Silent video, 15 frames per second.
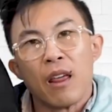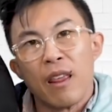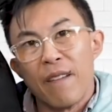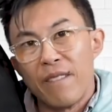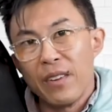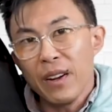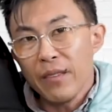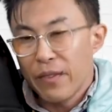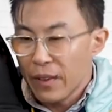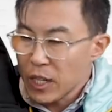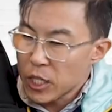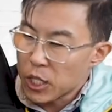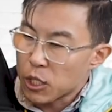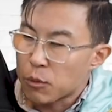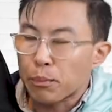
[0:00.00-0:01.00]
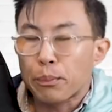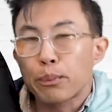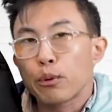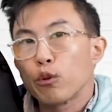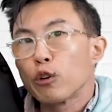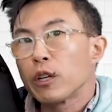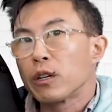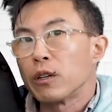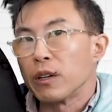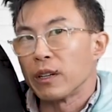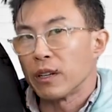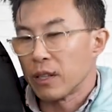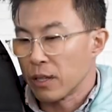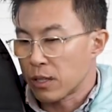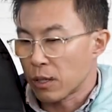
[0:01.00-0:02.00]
The fit and finish is pretty good.
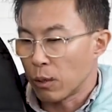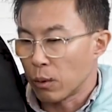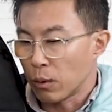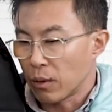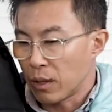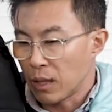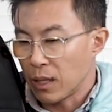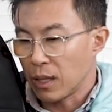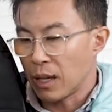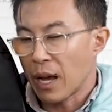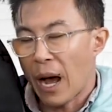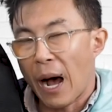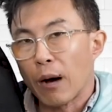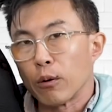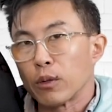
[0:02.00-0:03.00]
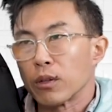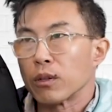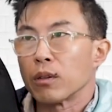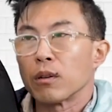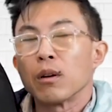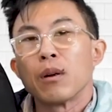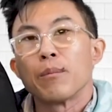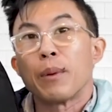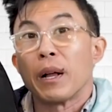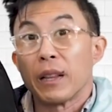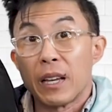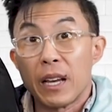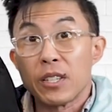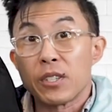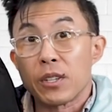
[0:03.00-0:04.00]
So the outer
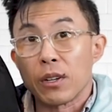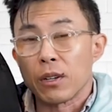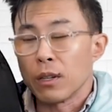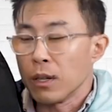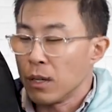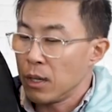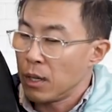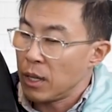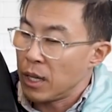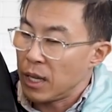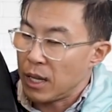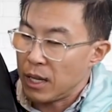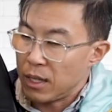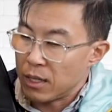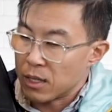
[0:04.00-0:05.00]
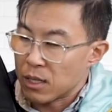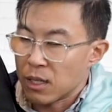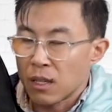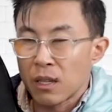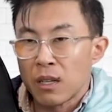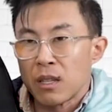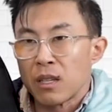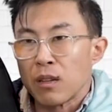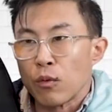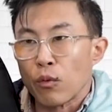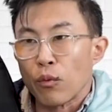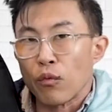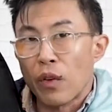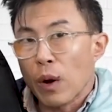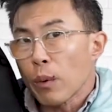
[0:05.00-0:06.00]
polyester is
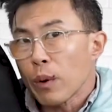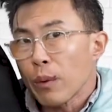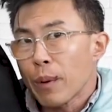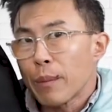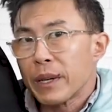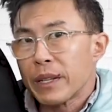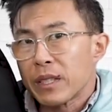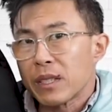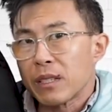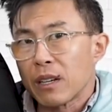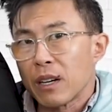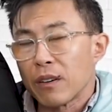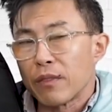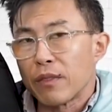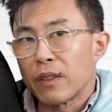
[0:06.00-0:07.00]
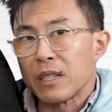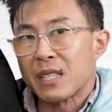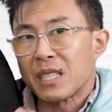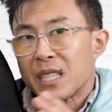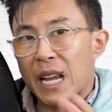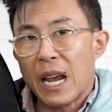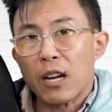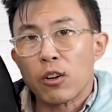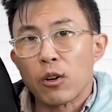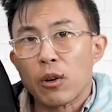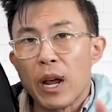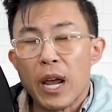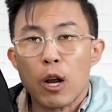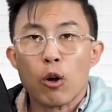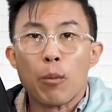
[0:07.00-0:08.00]
very reminiscent of the
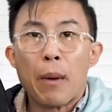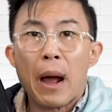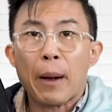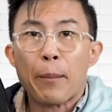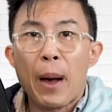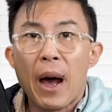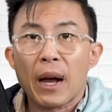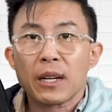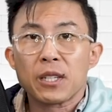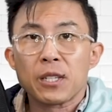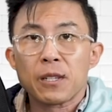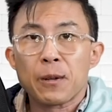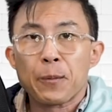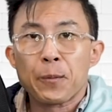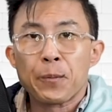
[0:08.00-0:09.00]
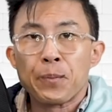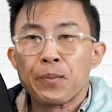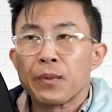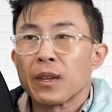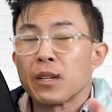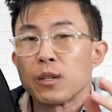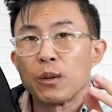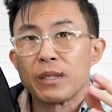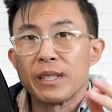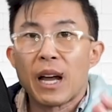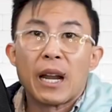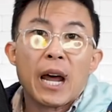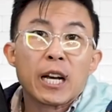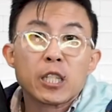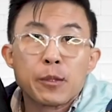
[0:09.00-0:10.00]
standard Air backpacks. So it's
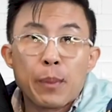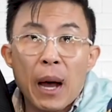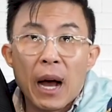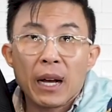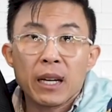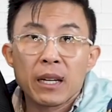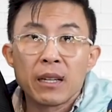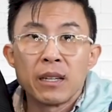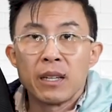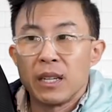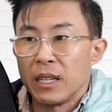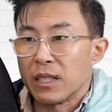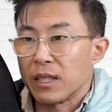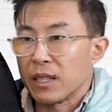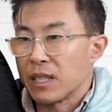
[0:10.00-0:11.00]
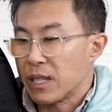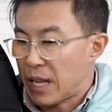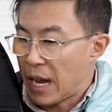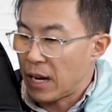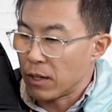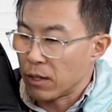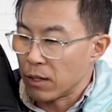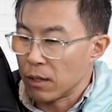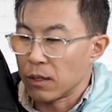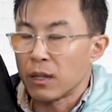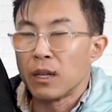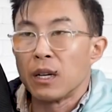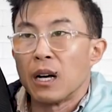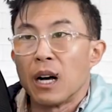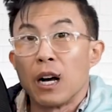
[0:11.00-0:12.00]
not X-Pack, it's the standard
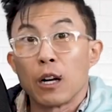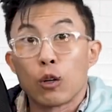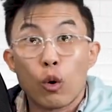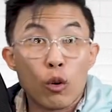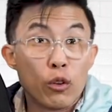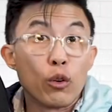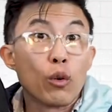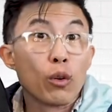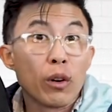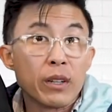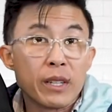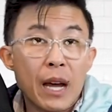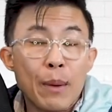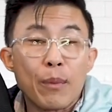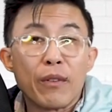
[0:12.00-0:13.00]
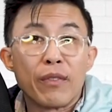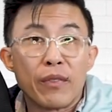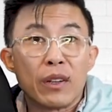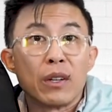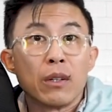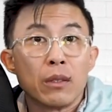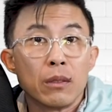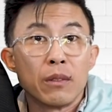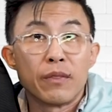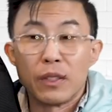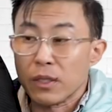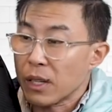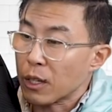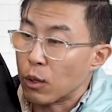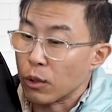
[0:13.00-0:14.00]
uh, Cordura type of feel.
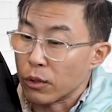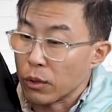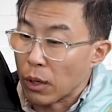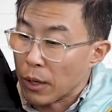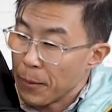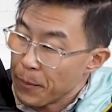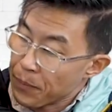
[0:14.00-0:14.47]
Feels like Cordura.